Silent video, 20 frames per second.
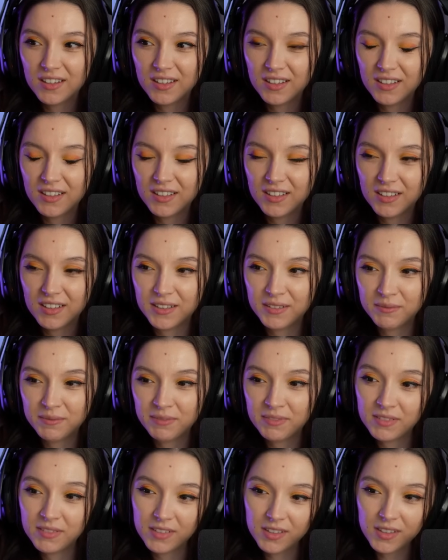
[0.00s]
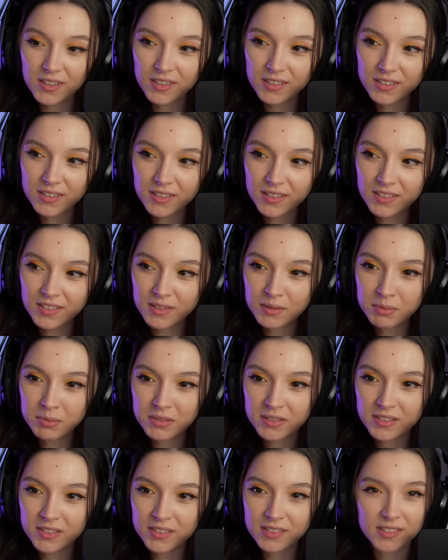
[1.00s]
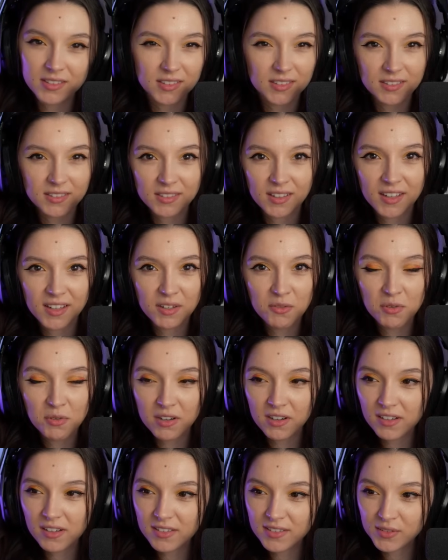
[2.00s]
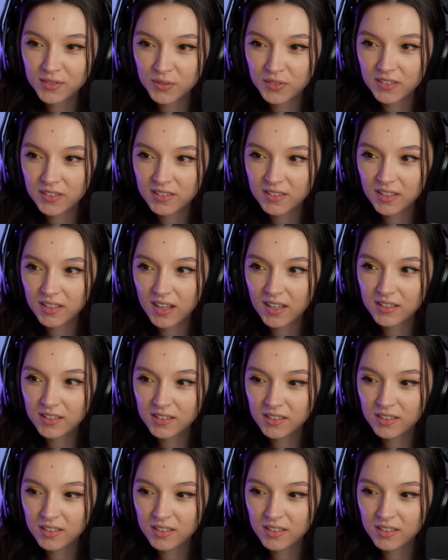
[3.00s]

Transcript: um, it's a little bit dizzying. Anyone else feels that?